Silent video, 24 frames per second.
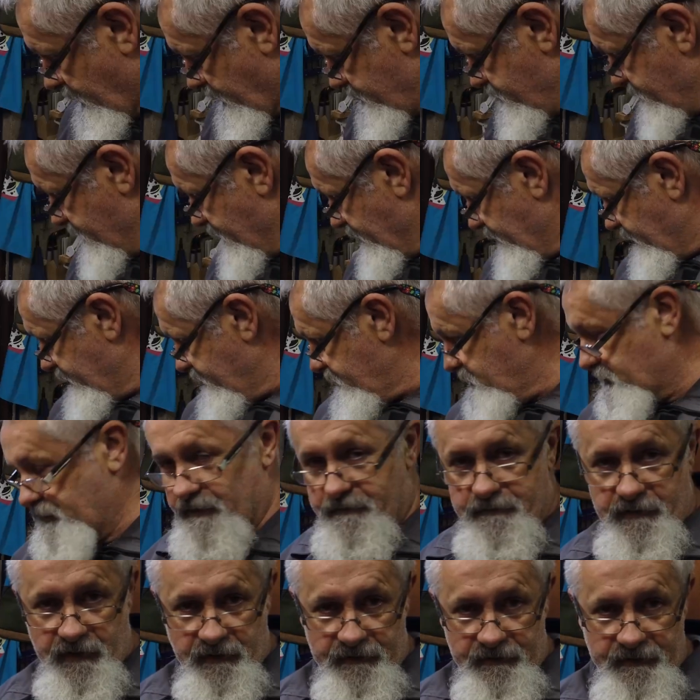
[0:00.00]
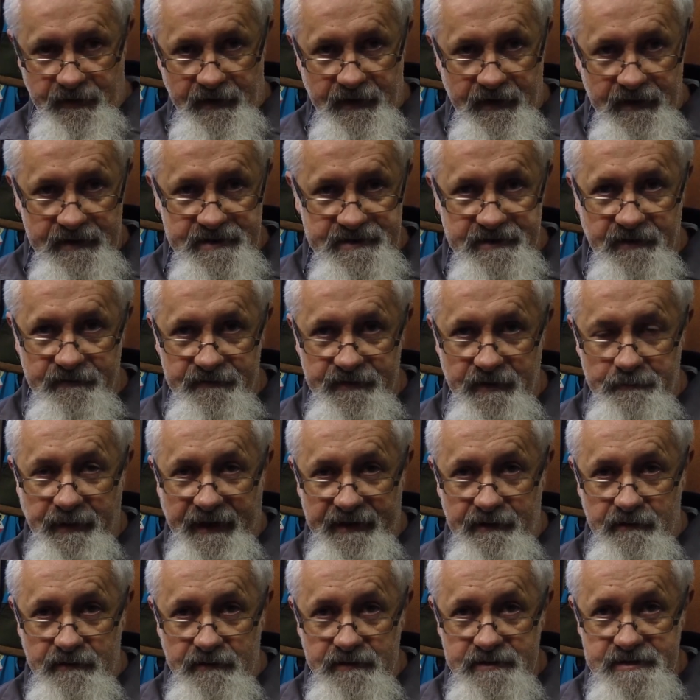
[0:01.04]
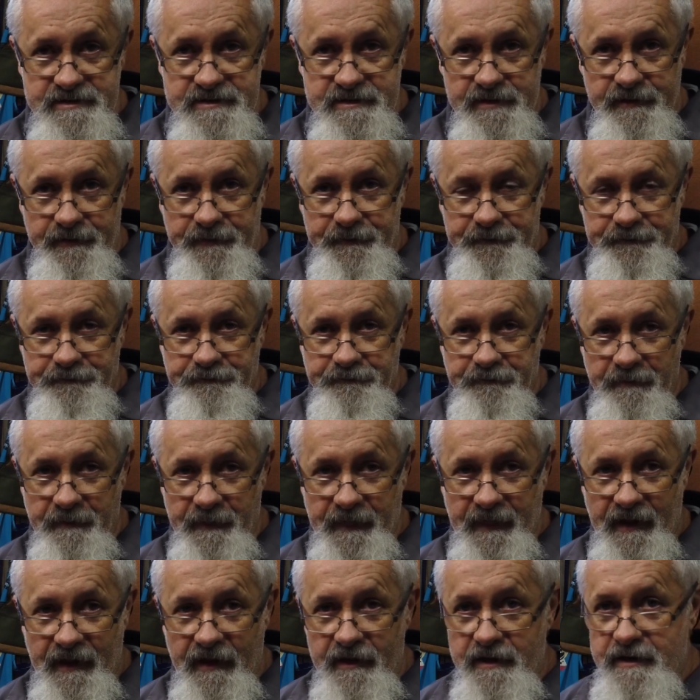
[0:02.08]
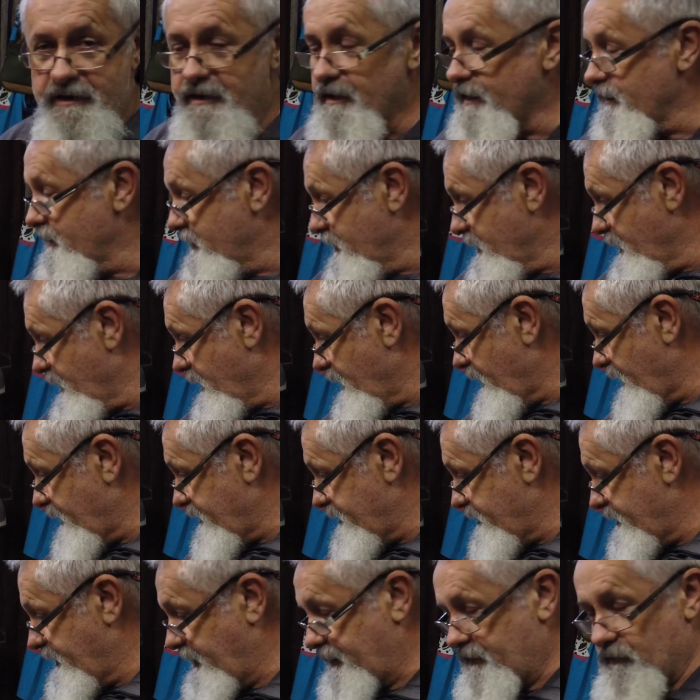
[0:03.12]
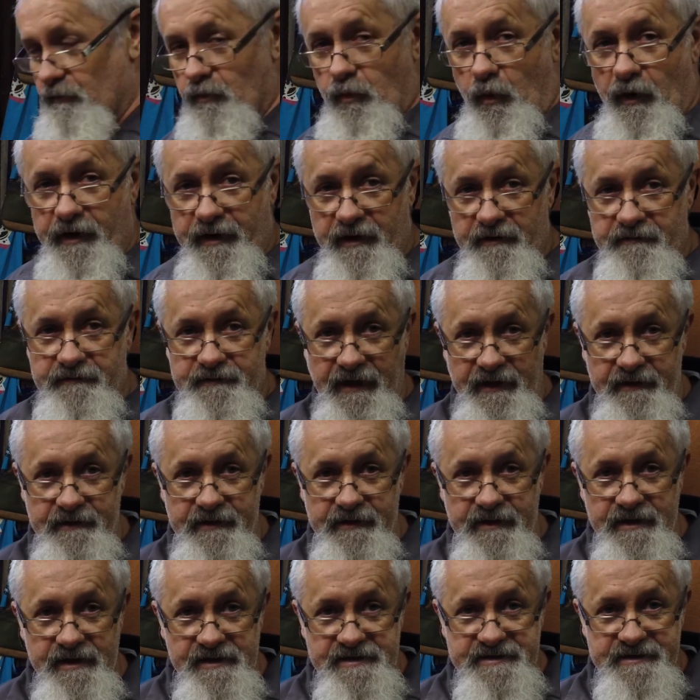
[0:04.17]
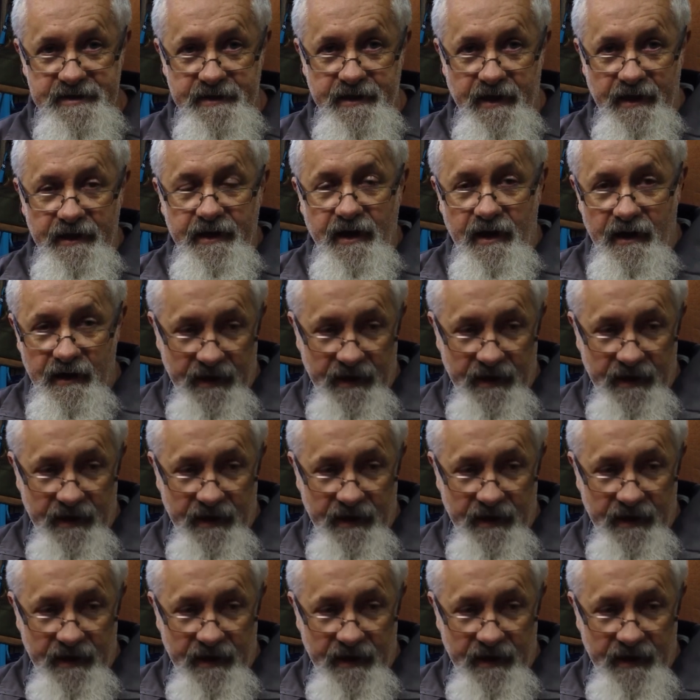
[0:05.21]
I'm going to remove the rest of the panels, and then what I've done yesterday,